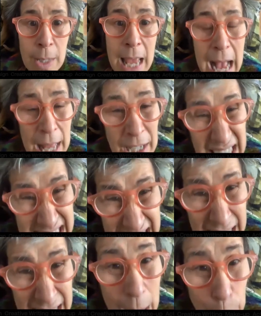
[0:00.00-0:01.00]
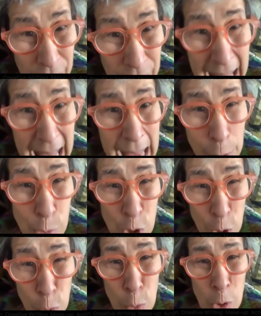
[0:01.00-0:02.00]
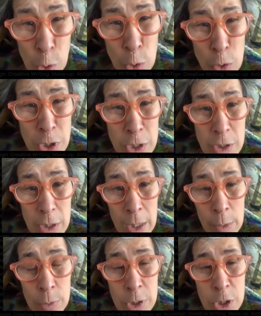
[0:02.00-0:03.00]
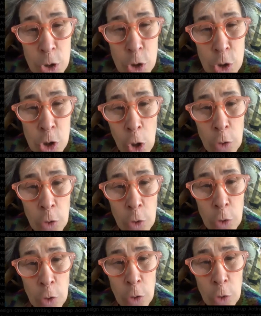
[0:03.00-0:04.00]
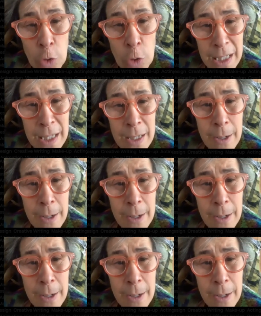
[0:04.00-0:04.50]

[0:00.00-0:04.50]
And I did that with a how-to course. It was the John Truby